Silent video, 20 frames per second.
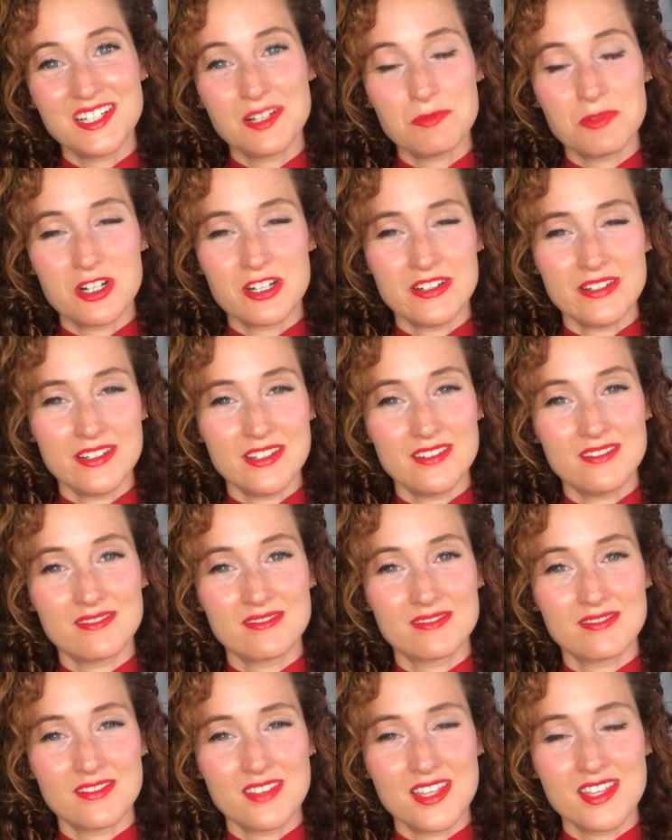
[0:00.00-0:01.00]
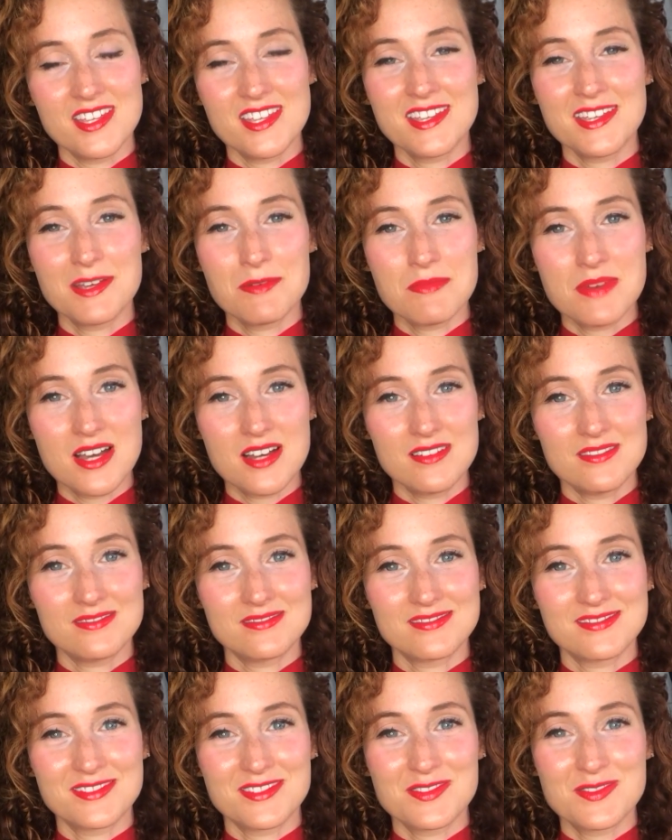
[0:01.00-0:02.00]
I'm already thinking
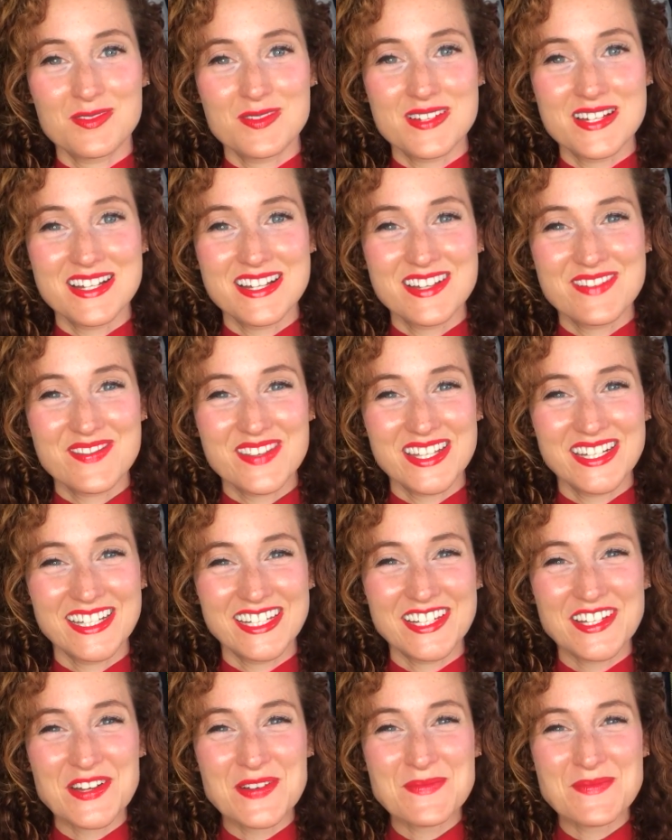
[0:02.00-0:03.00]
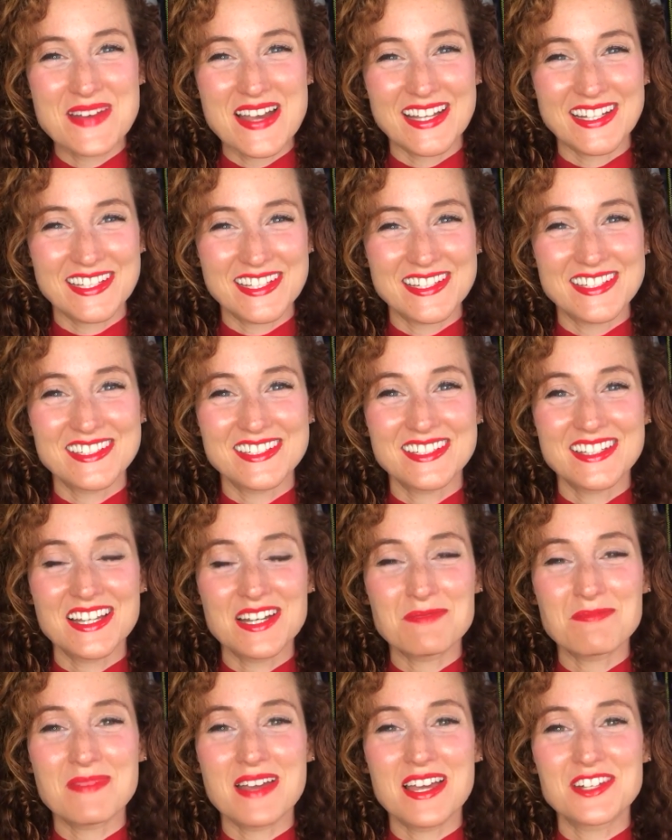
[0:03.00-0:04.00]
about when I'm gonna go back into
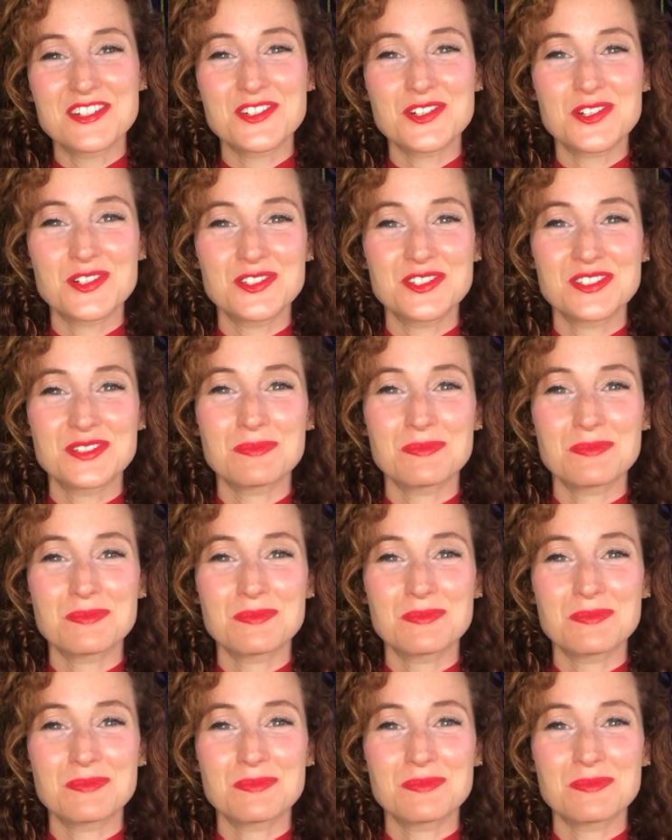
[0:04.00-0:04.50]
that magical